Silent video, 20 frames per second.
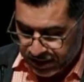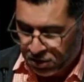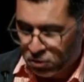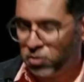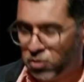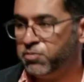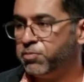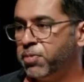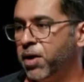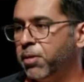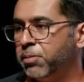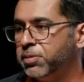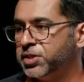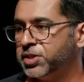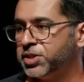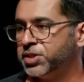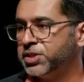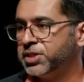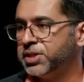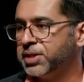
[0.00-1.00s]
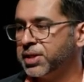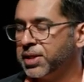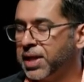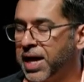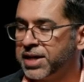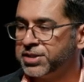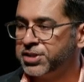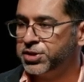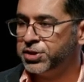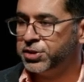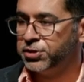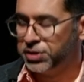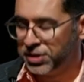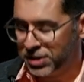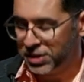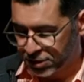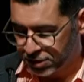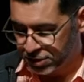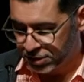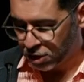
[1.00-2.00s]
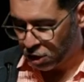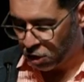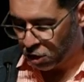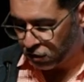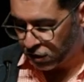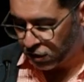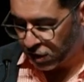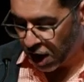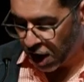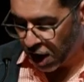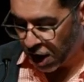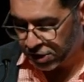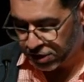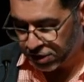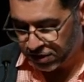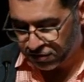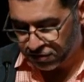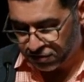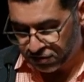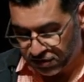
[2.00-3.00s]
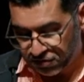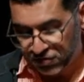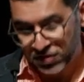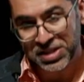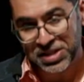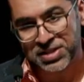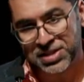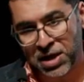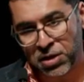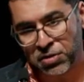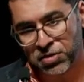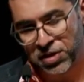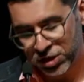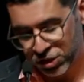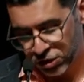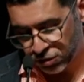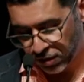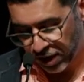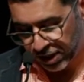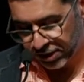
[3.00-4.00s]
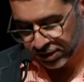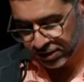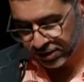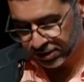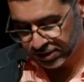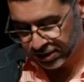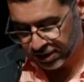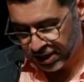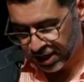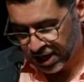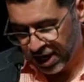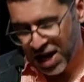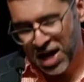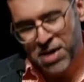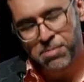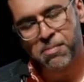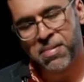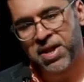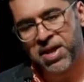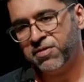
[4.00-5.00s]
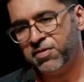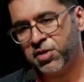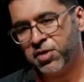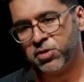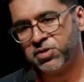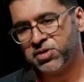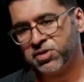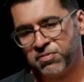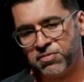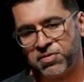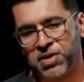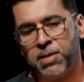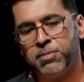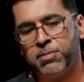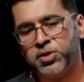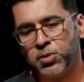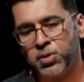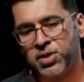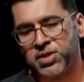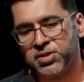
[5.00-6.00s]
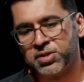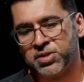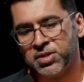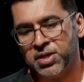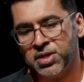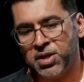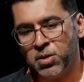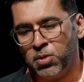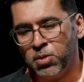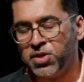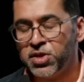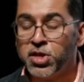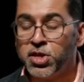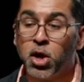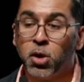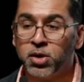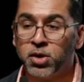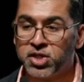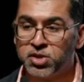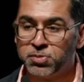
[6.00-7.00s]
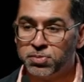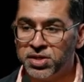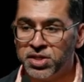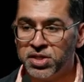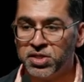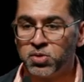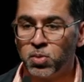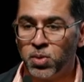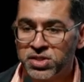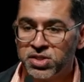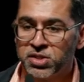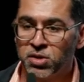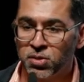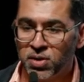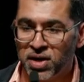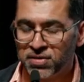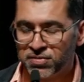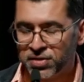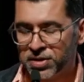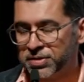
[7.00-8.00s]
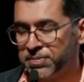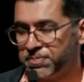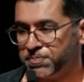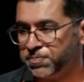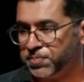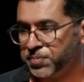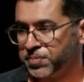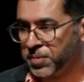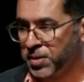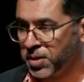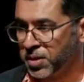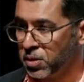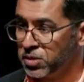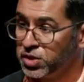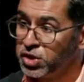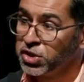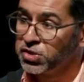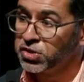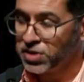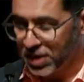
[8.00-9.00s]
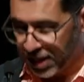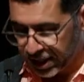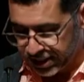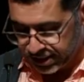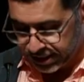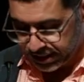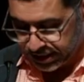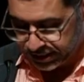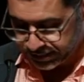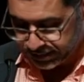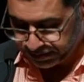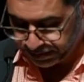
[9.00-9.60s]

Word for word: We've published in the last two years over one hundred fifty South Asian writers, and many of those have come to us with no experience whatsoever, just an idea.